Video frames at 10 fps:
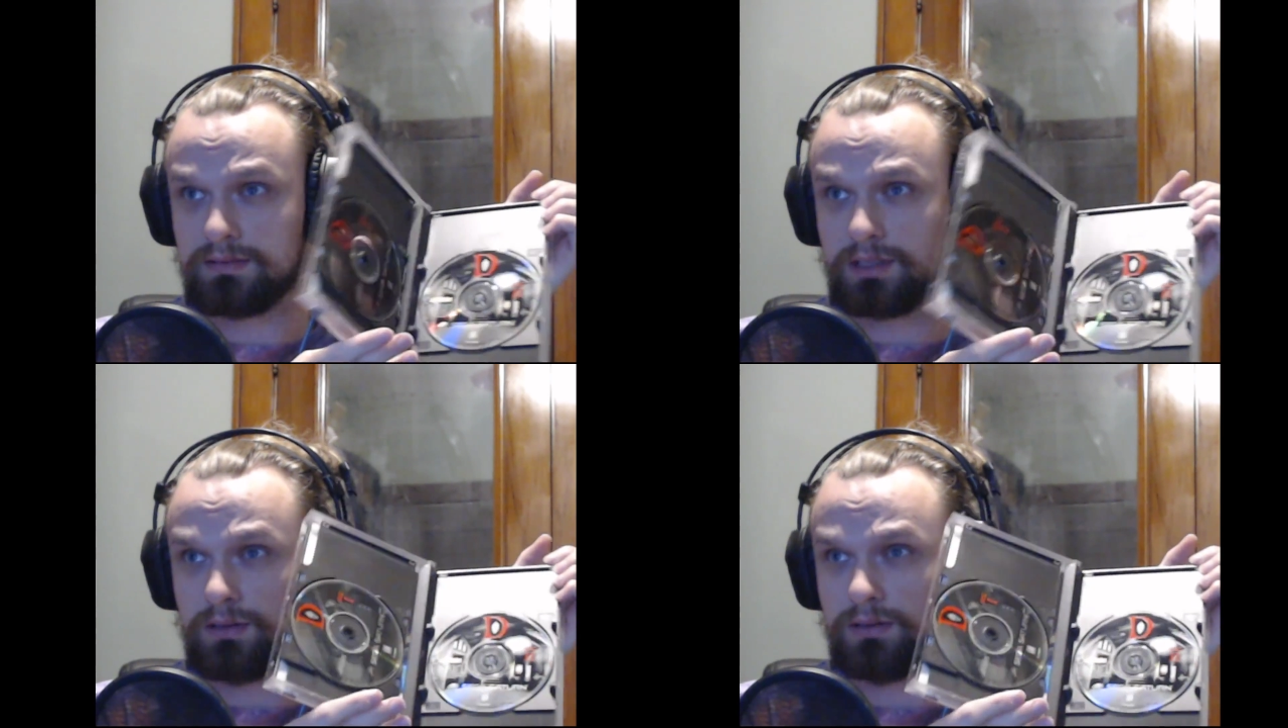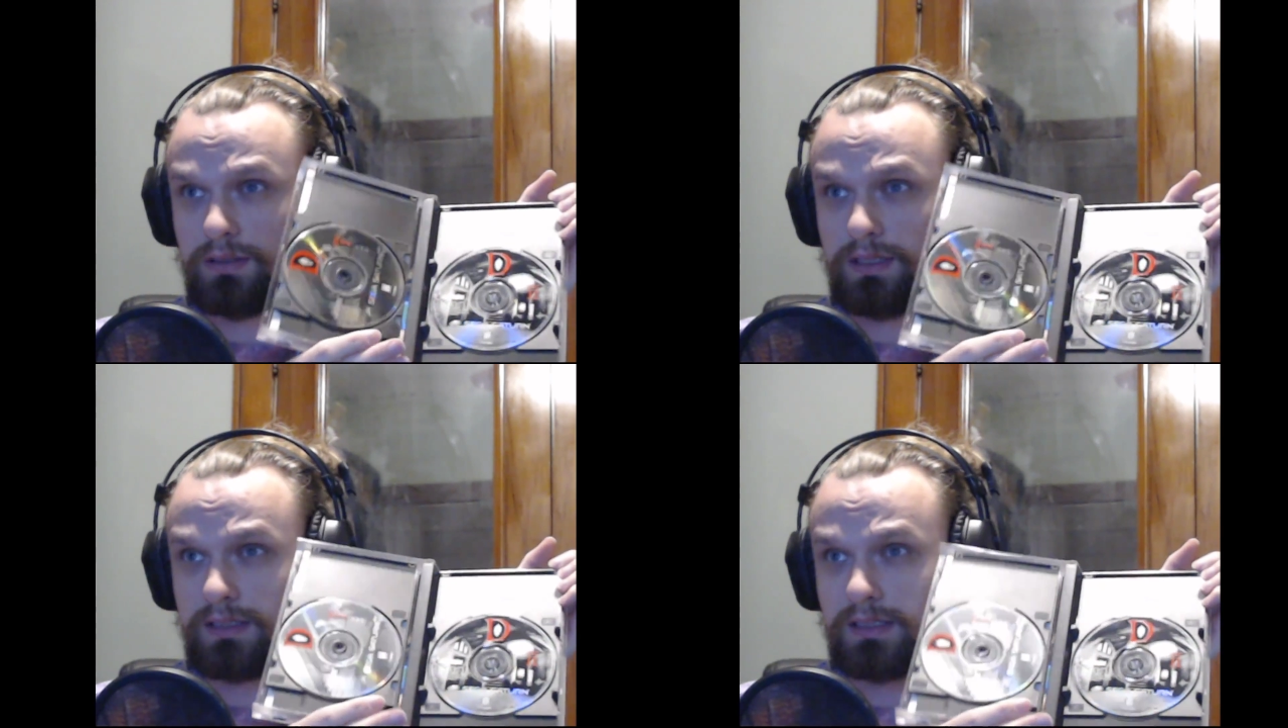cool
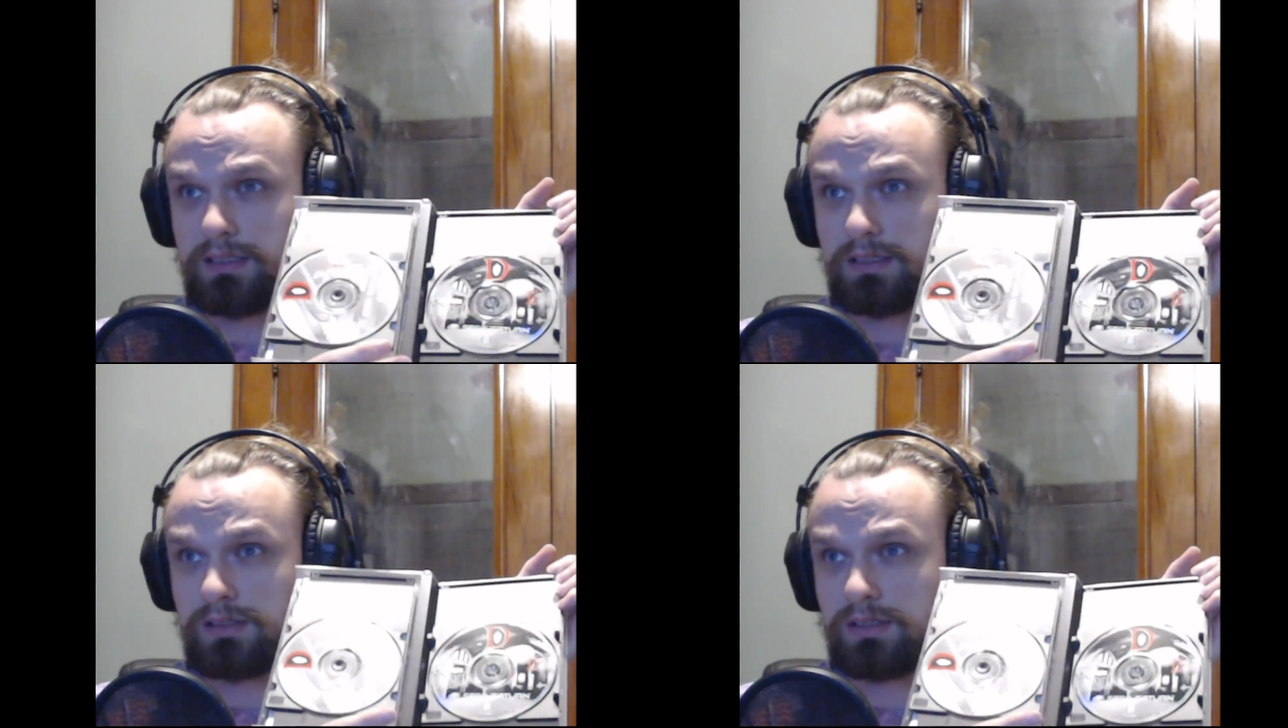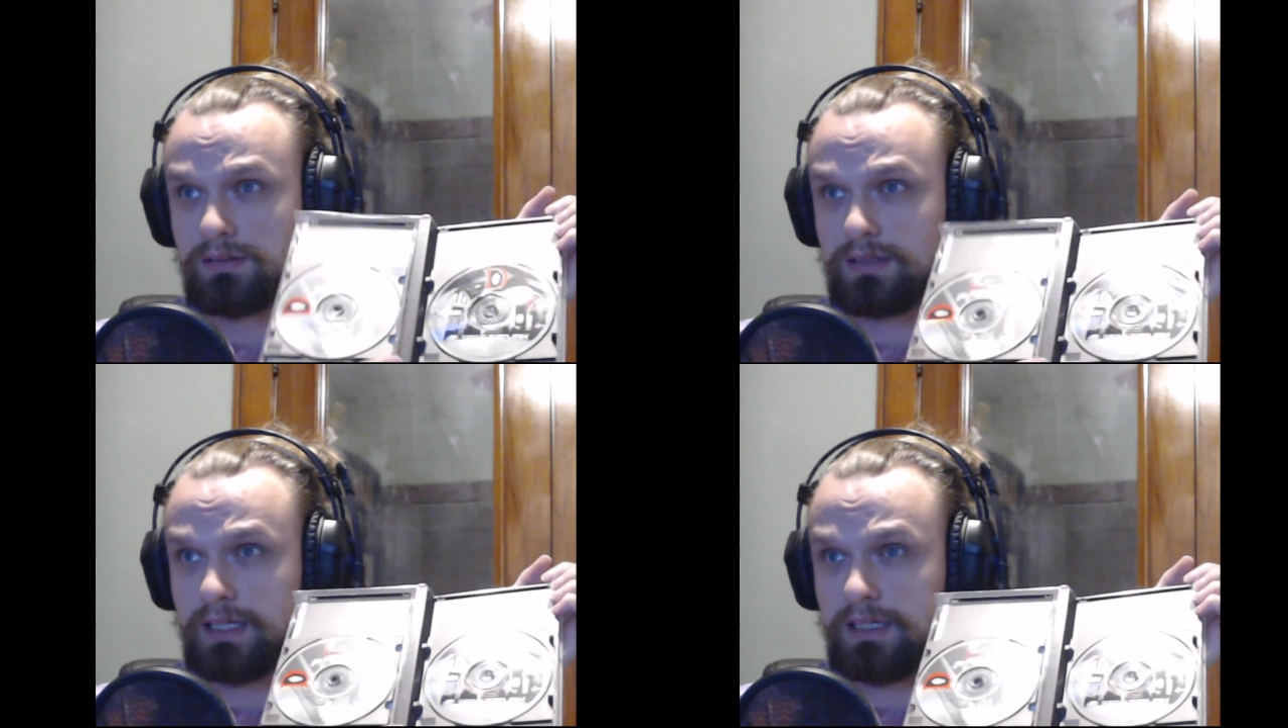this is. So
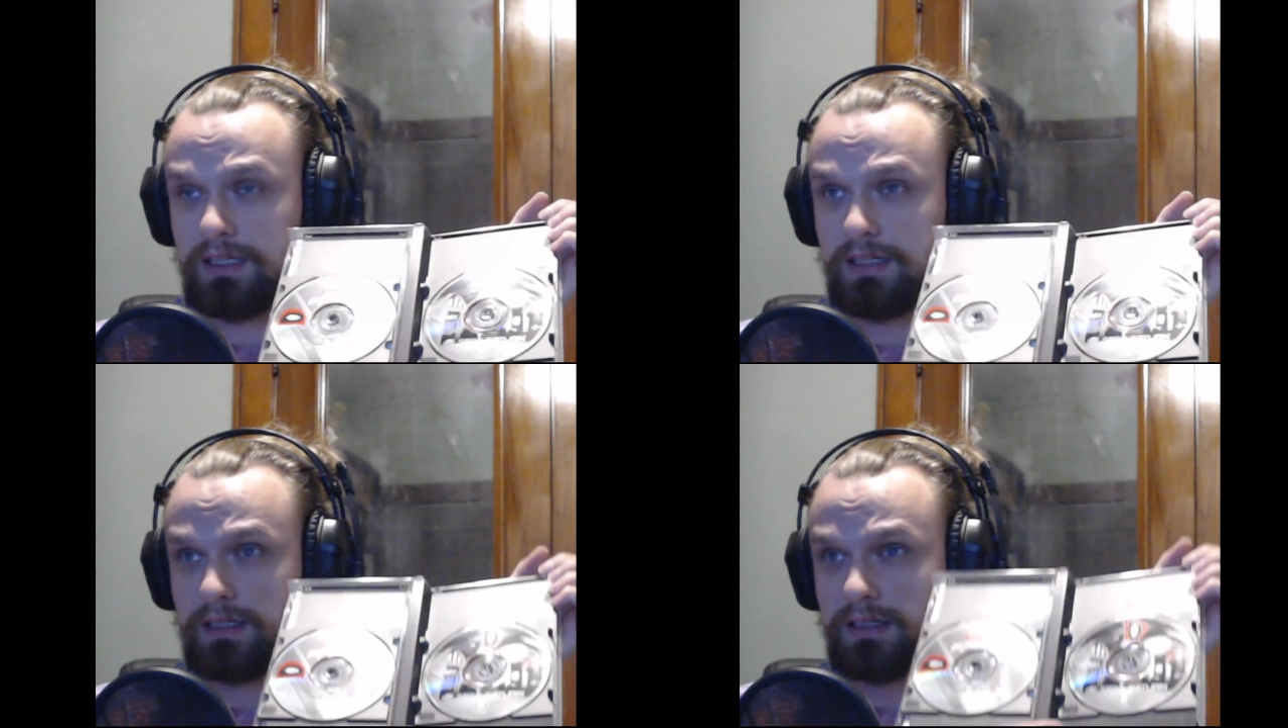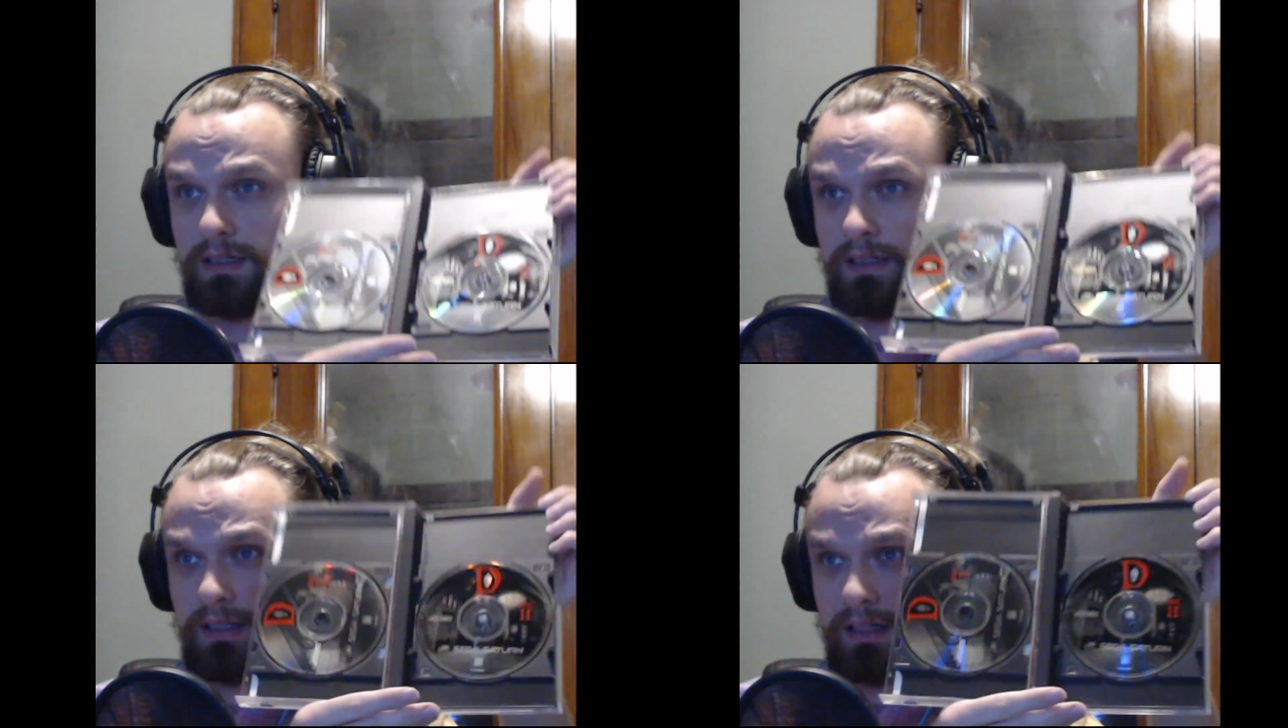right here,
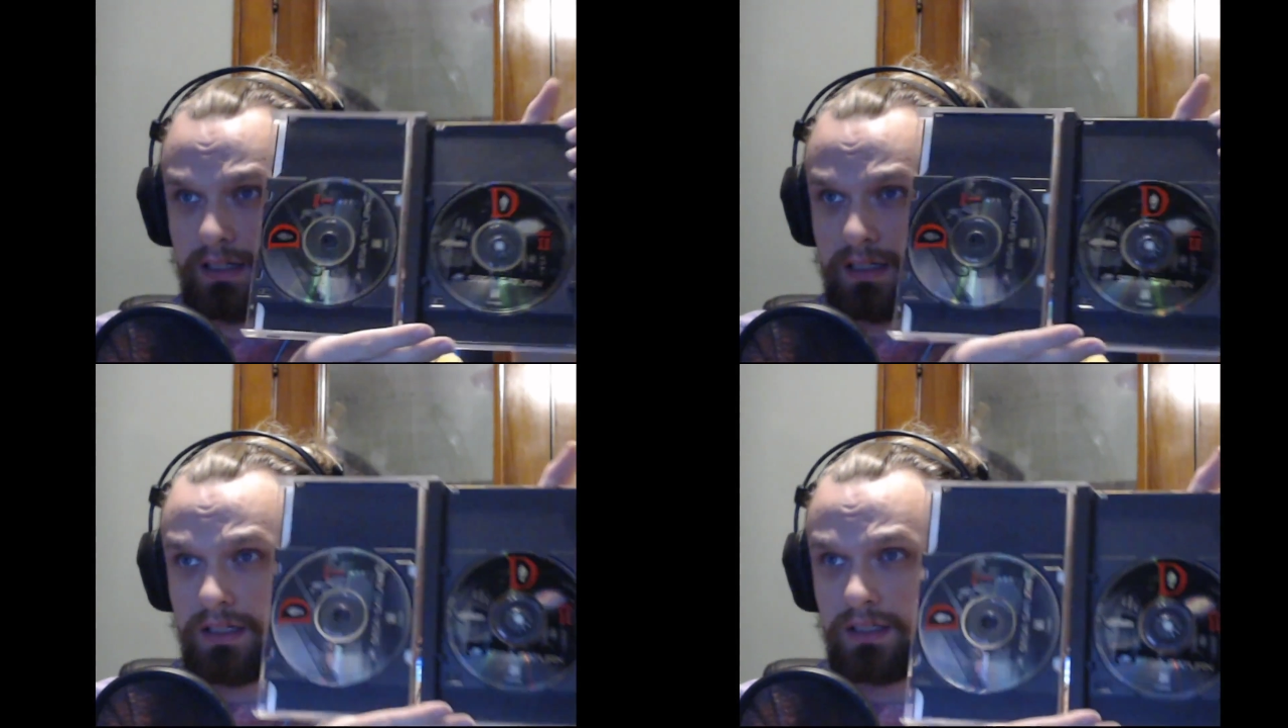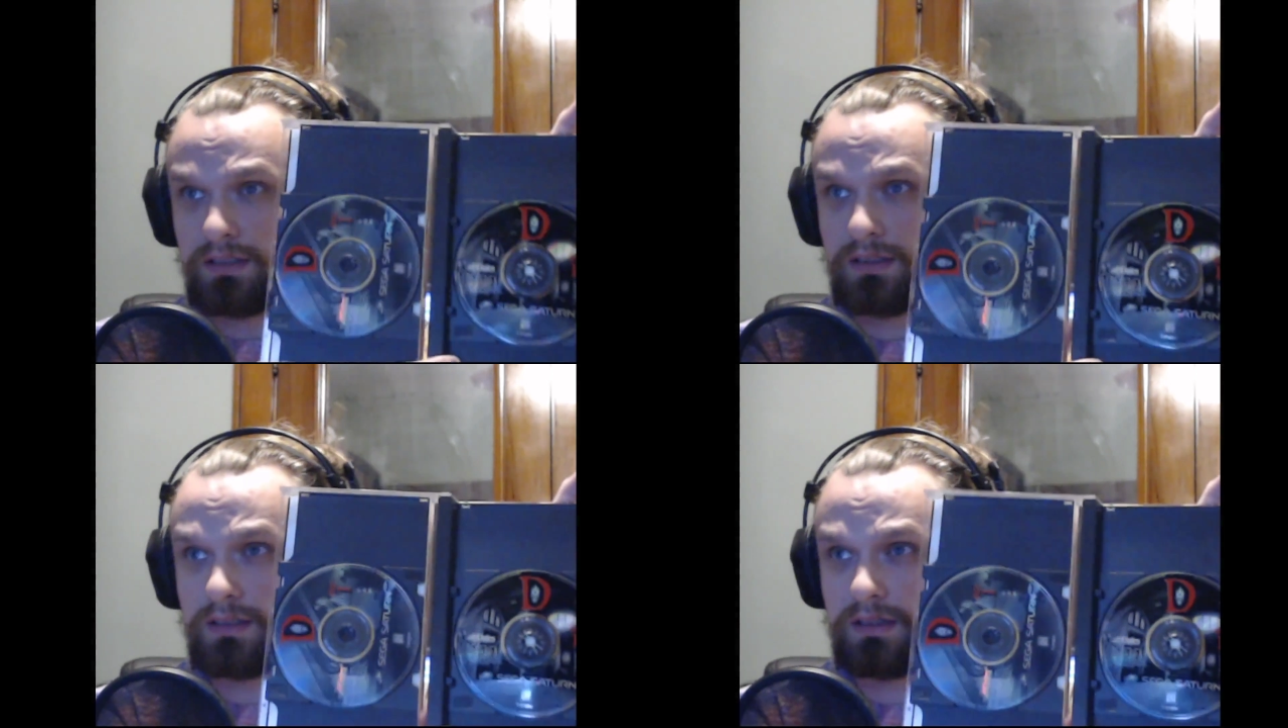
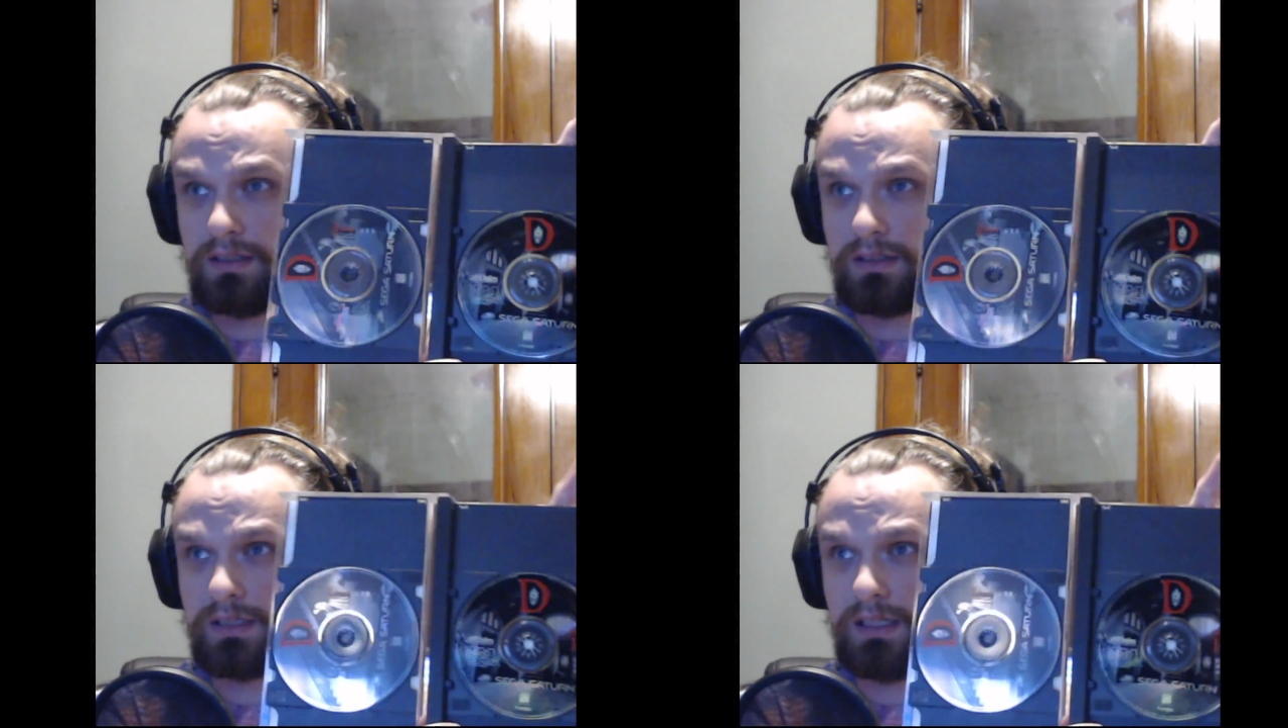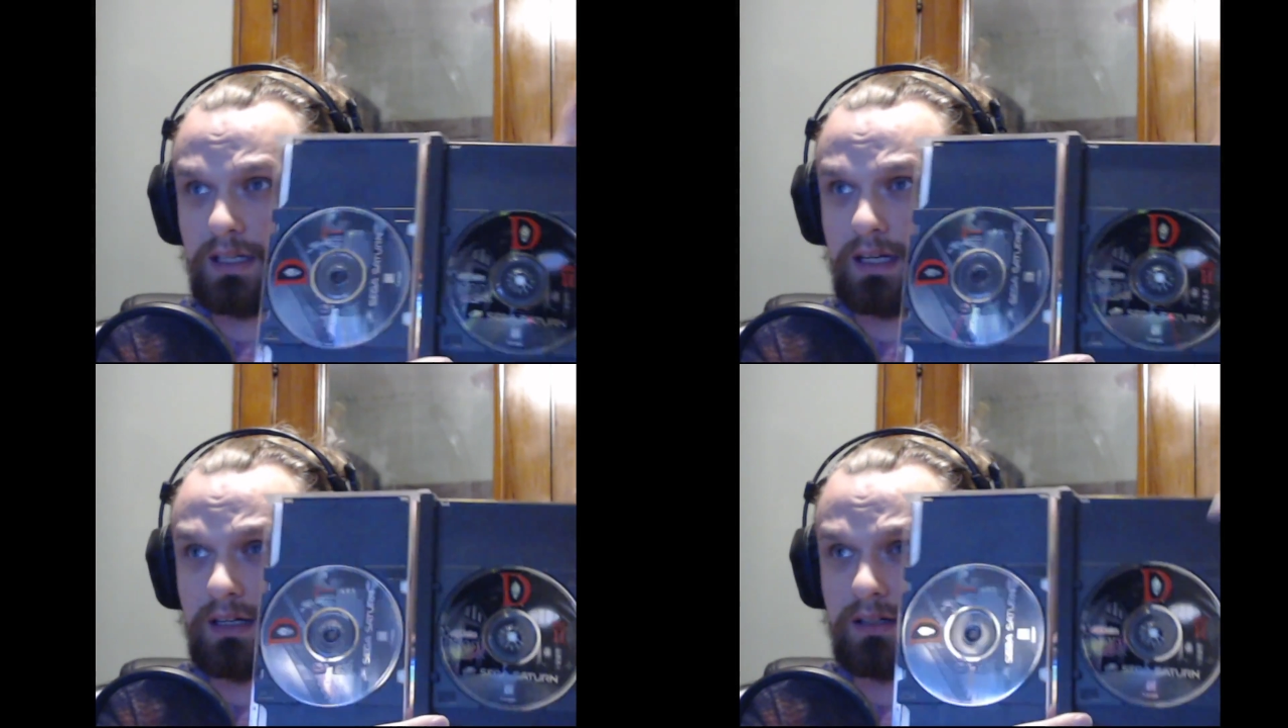do you see
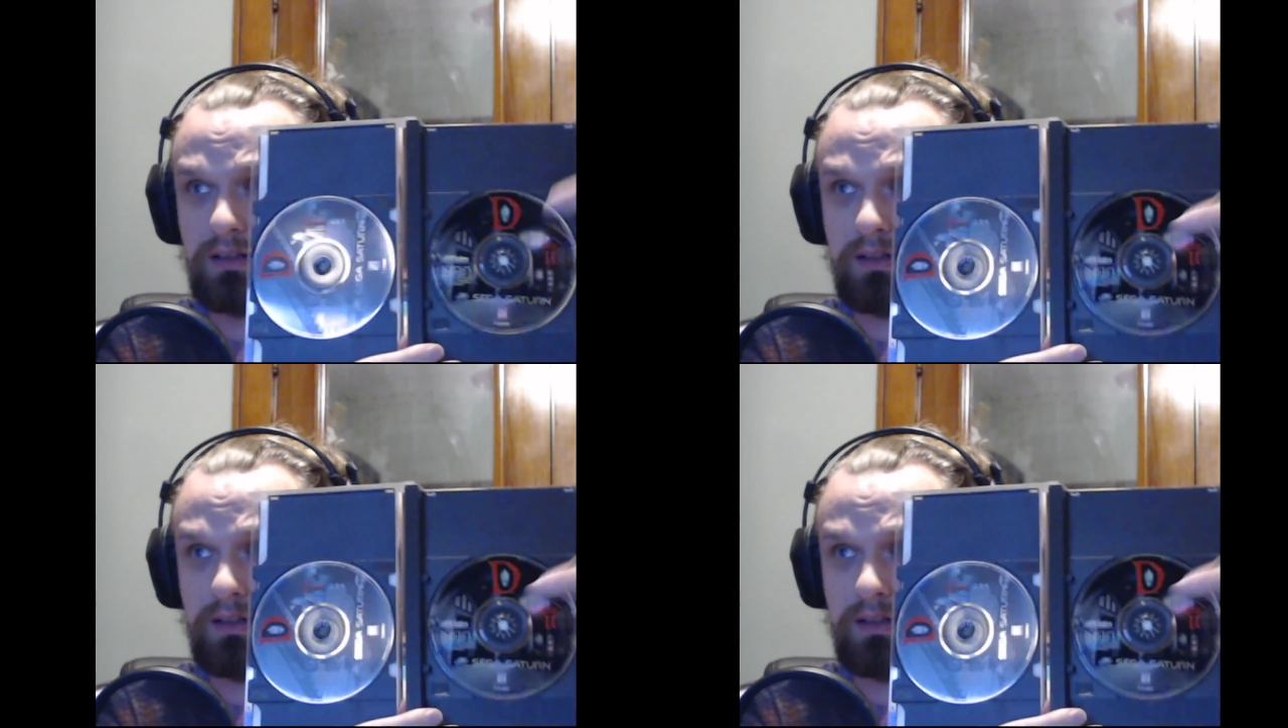how